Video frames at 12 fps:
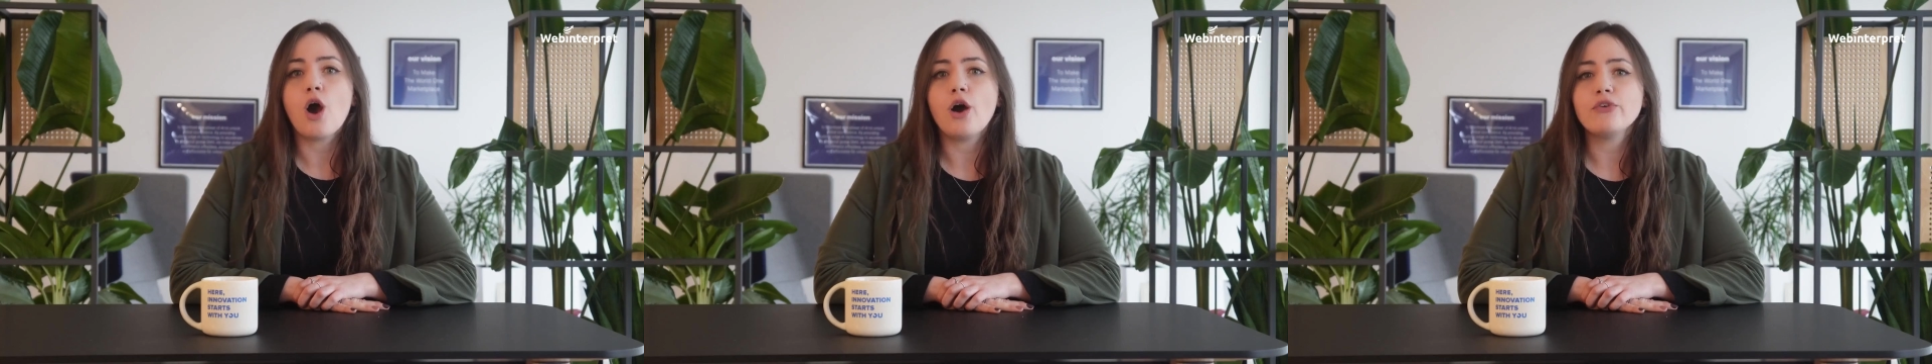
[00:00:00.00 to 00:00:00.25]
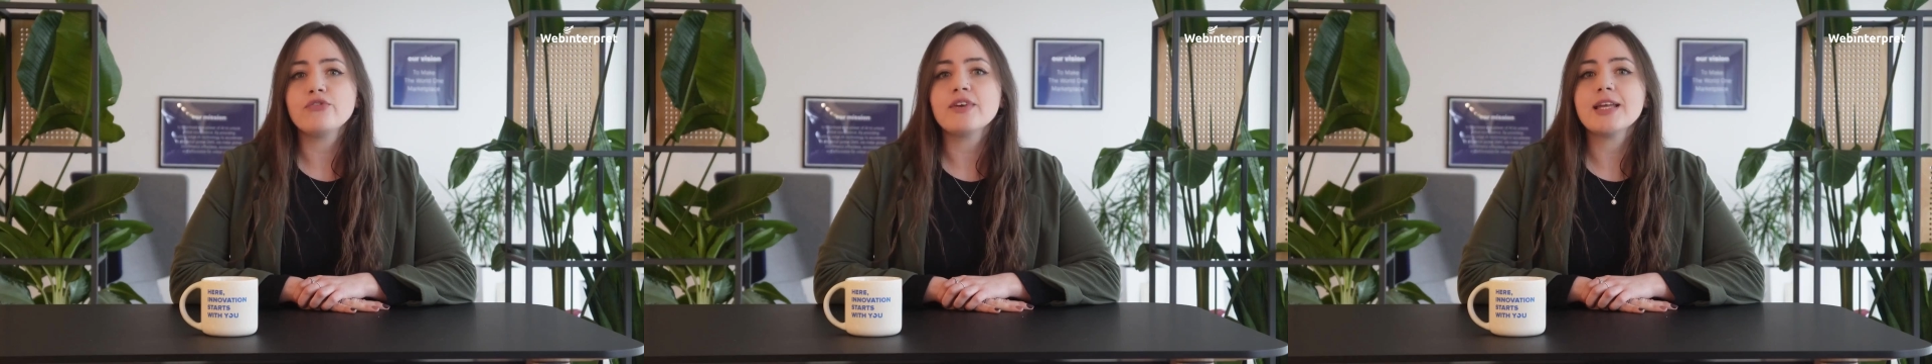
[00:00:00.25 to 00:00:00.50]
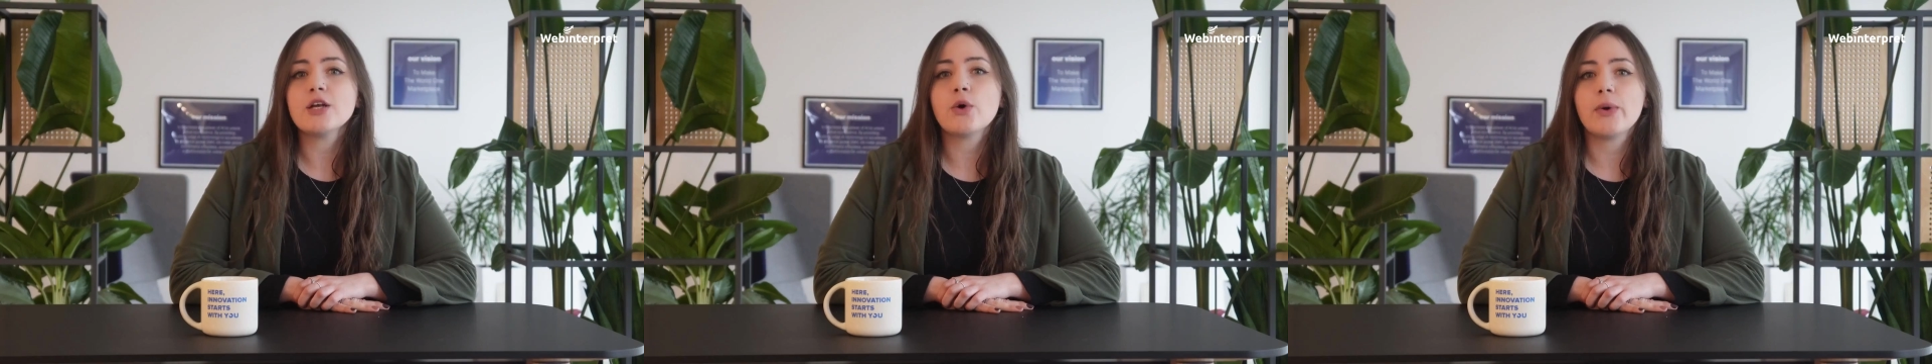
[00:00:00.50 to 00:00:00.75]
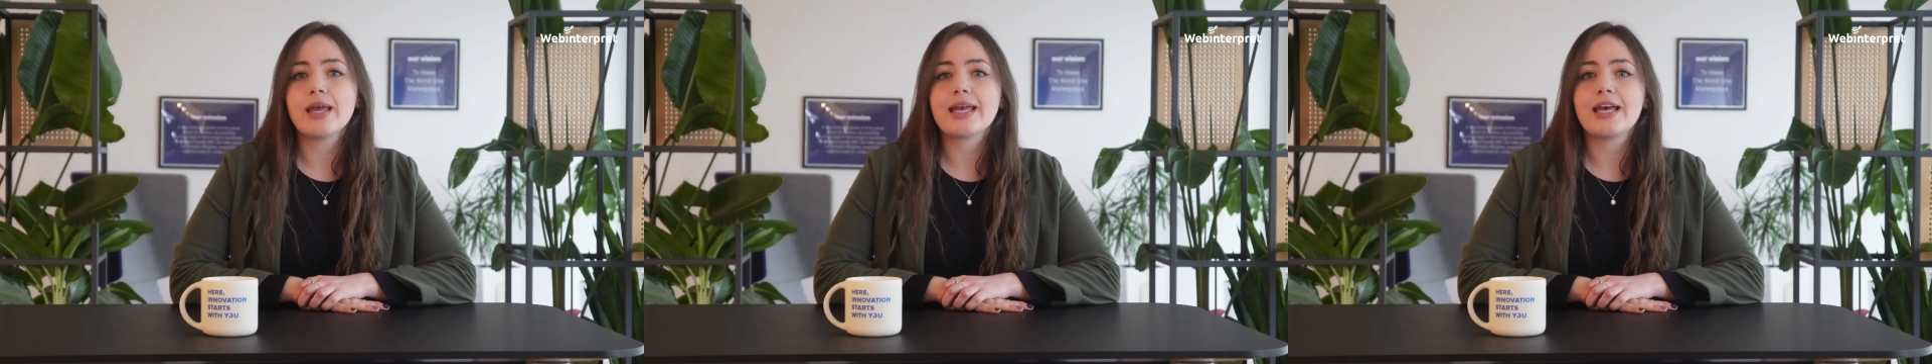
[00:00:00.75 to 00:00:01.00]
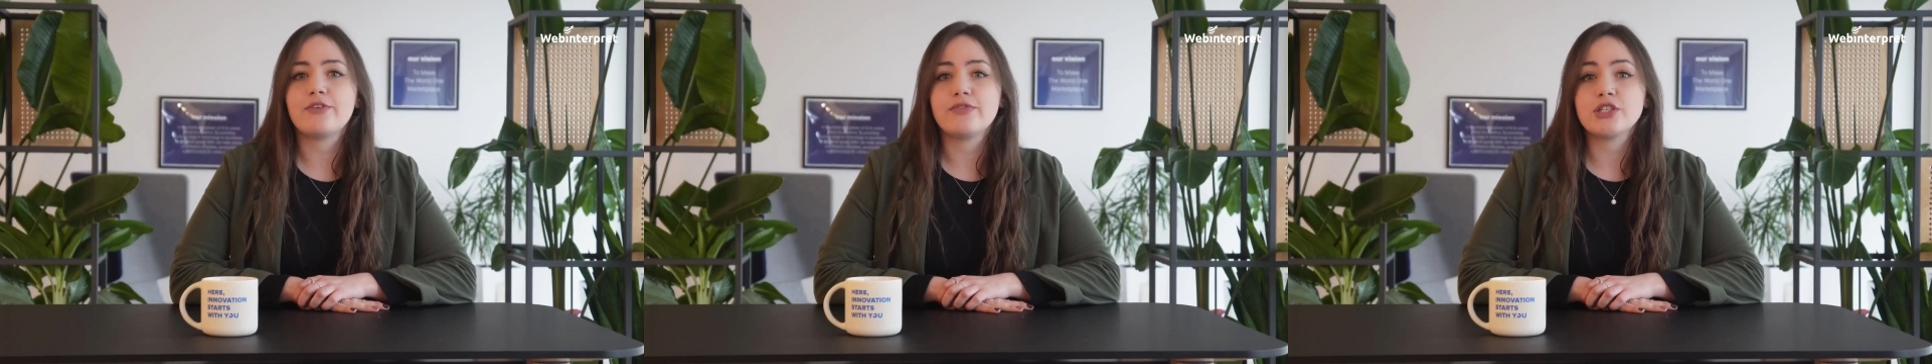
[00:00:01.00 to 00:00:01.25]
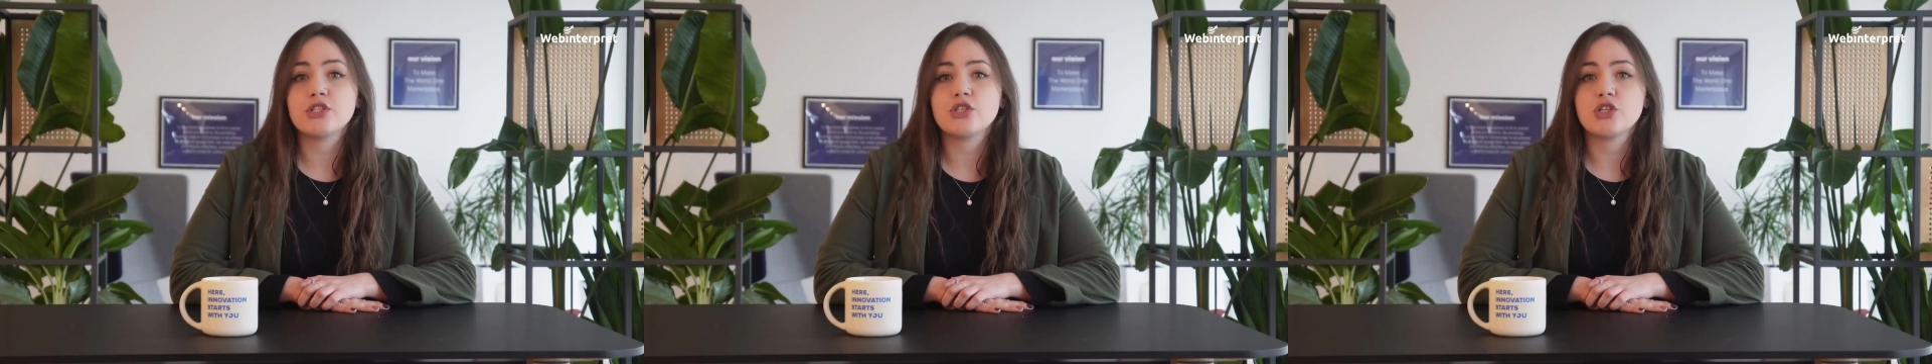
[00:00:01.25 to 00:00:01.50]
Offering quick and
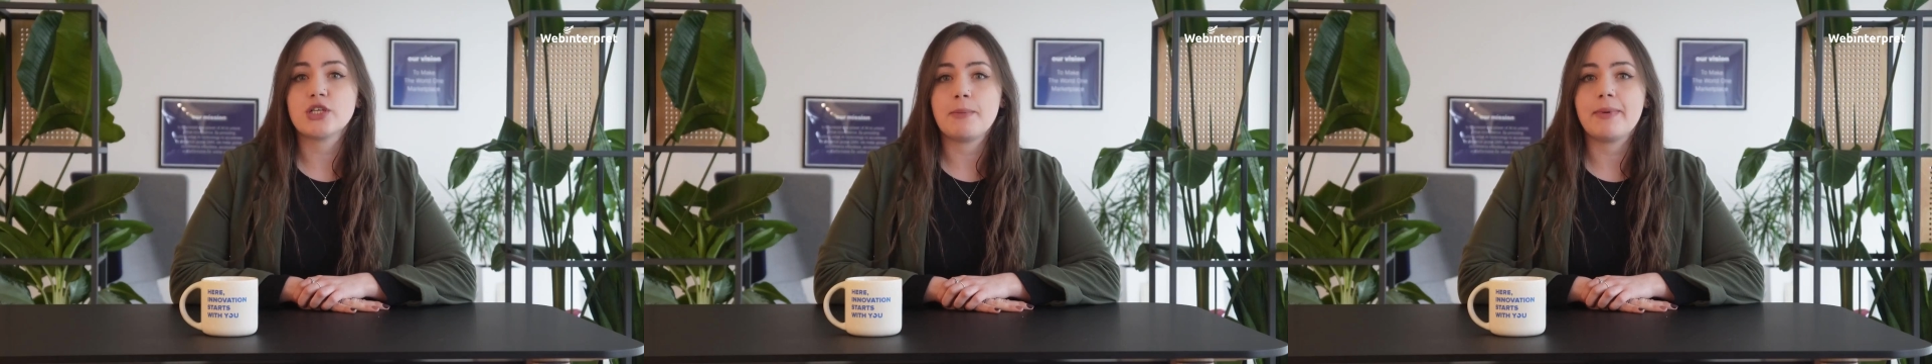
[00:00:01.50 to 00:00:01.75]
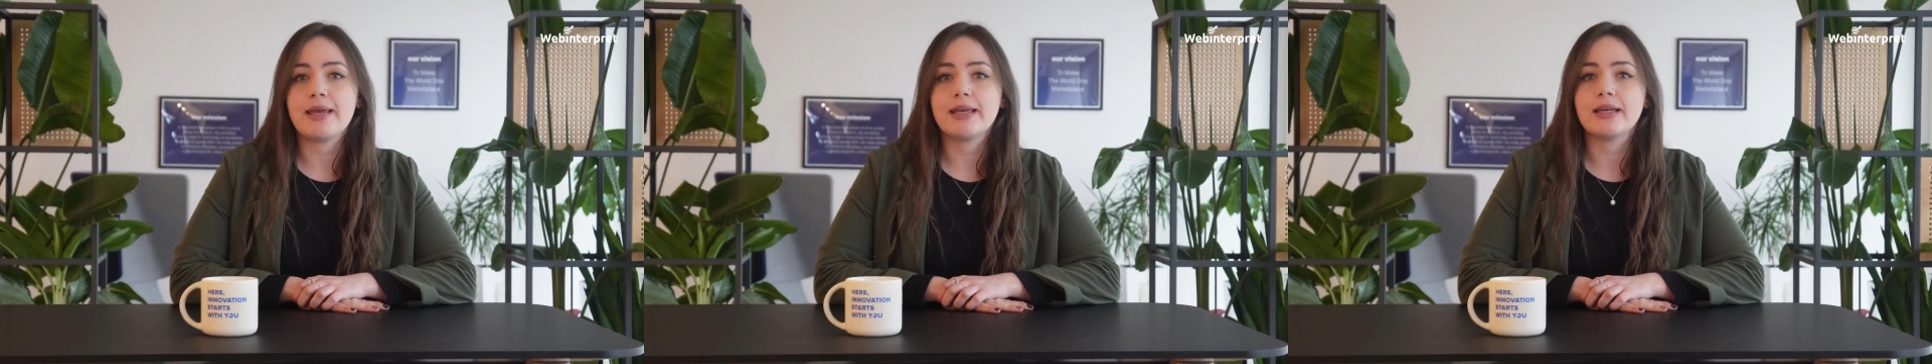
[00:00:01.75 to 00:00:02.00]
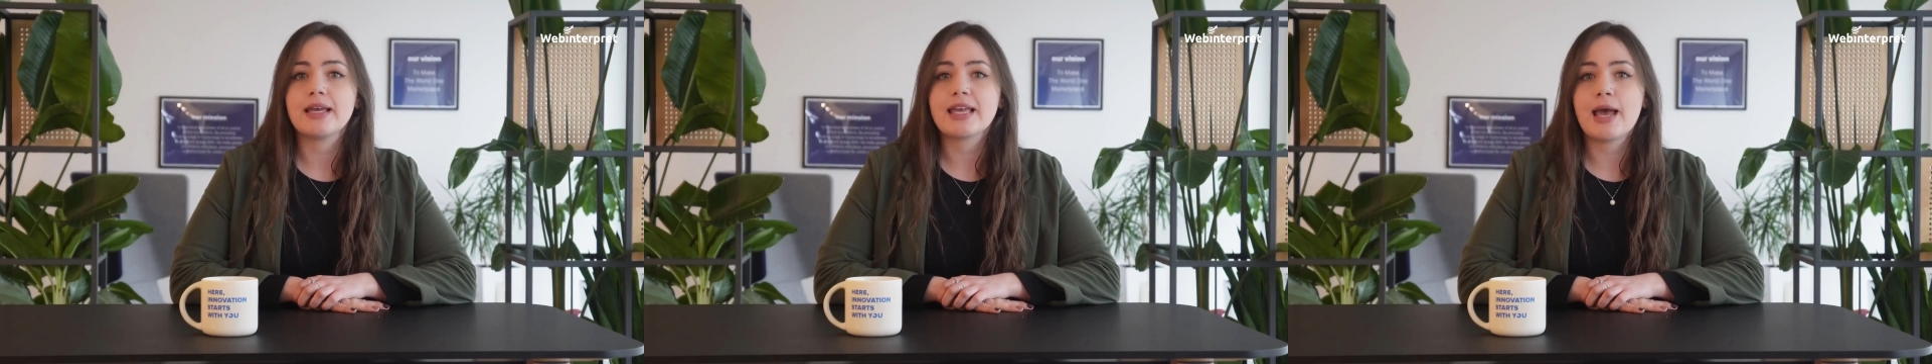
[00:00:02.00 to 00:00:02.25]
efficient shipping